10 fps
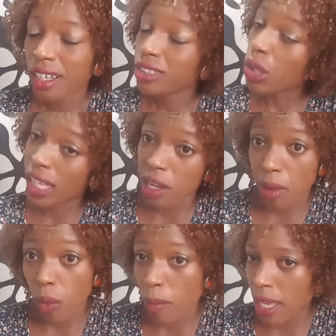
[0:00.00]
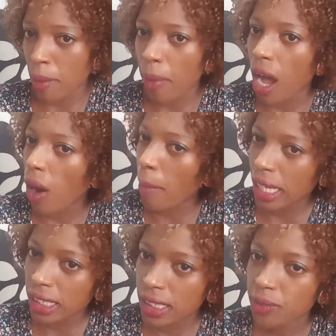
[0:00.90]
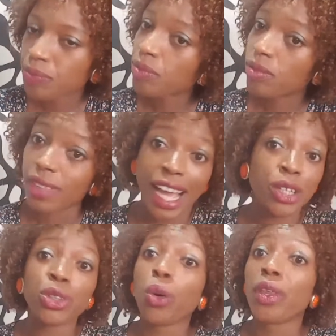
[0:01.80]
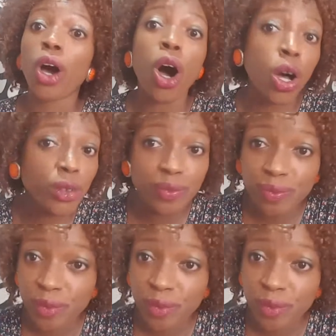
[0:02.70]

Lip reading: talking about women empowerment. I don't know it all.